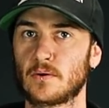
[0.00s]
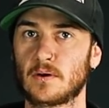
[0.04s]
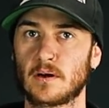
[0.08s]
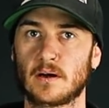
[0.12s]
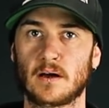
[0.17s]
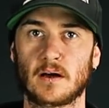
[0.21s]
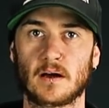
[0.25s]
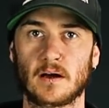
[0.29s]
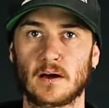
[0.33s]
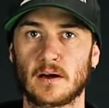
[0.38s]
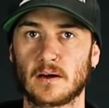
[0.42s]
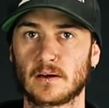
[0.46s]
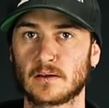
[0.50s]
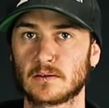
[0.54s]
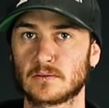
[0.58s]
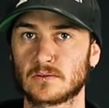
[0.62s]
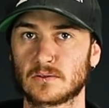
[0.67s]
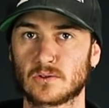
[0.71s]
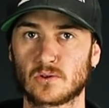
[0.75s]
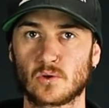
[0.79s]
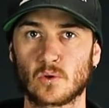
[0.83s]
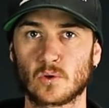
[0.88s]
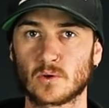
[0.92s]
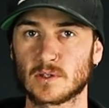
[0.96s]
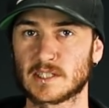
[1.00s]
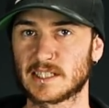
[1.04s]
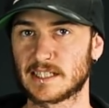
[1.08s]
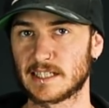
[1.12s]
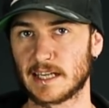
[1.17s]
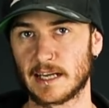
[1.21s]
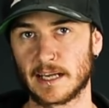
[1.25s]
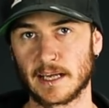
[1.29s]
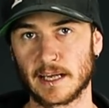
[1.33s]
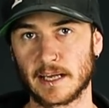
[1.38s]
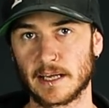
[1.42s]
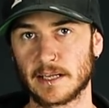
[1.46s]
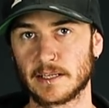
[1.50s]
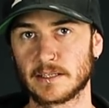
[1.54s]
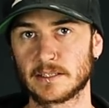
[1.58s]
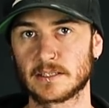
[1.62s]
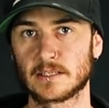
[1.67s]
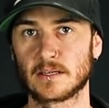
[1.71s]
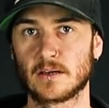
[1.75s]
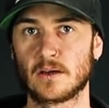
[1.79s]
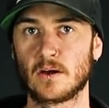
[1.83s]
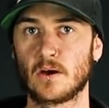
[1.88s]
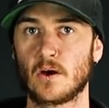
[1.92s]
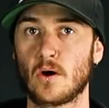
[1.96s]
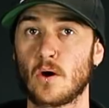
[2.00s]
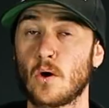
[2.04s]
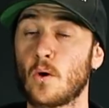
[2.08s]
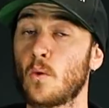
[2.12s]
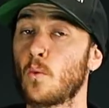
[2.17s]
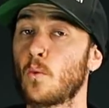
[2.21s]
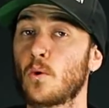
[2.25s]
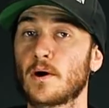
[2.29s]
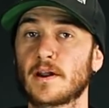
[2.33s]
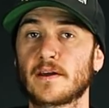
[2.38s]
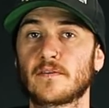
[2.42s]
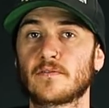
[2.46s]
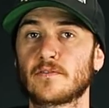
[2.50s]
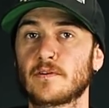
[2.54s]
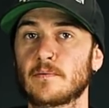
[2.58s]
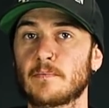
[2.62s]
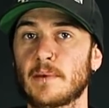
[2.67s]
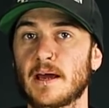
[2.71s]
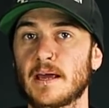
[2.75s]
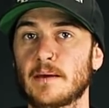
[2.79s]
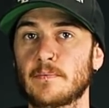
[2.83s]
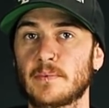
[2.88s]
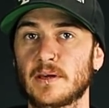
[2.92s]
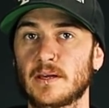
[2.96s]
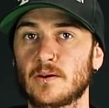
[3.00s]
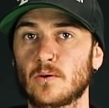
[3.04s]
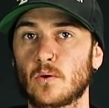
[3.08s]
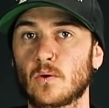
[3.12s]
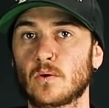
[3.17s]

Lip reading: coarse sand, whatever it may be,